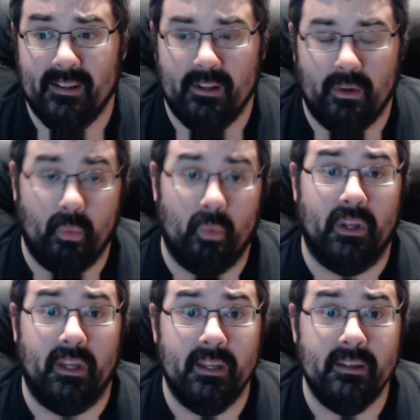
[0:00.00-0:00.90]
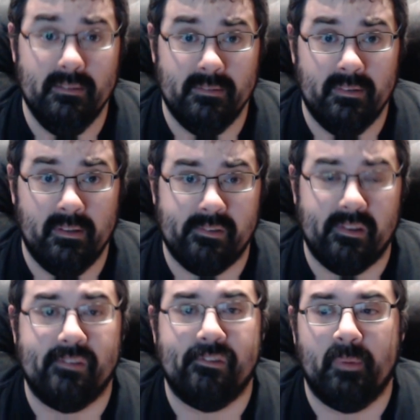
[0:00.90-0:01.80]
We,
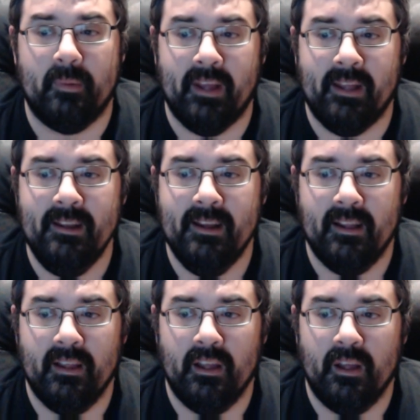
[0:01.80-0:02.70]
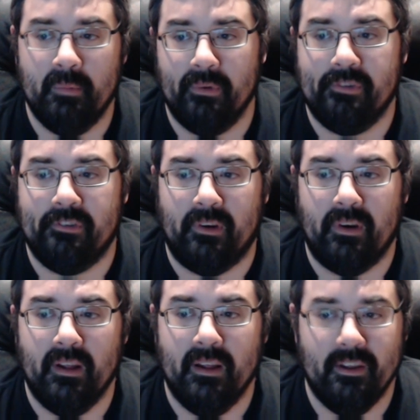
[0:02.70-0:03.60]
says Superman. Booster,
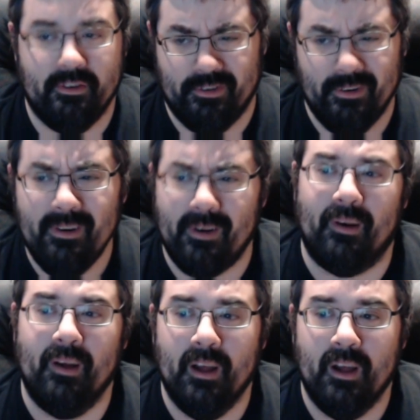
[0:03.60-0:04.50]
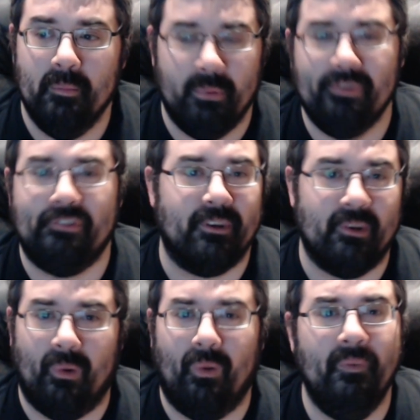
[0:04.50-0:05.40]
sure, Booster
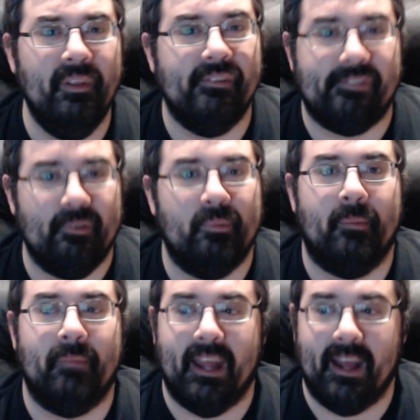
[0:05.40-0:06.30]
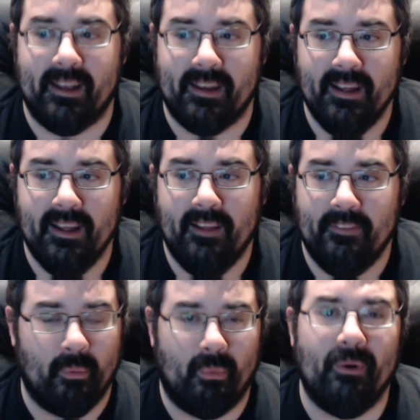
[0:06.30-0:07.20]
Gold and Superman. The
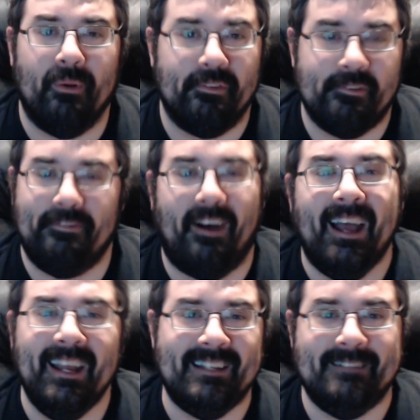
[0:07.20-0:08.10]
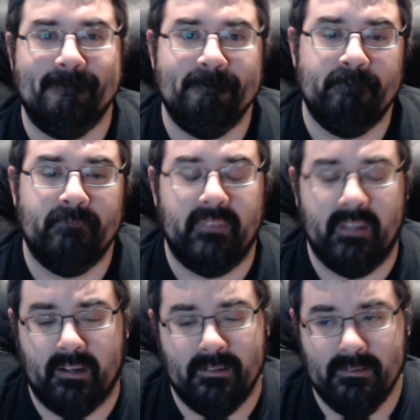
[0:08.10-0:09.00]
world's fine,
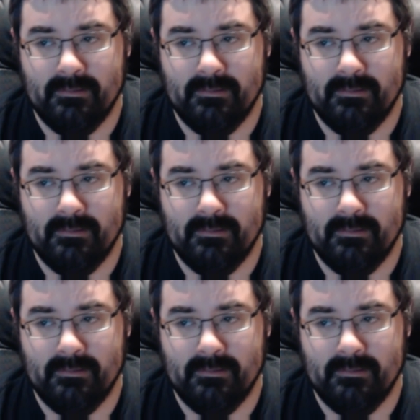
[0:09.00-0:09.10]
no,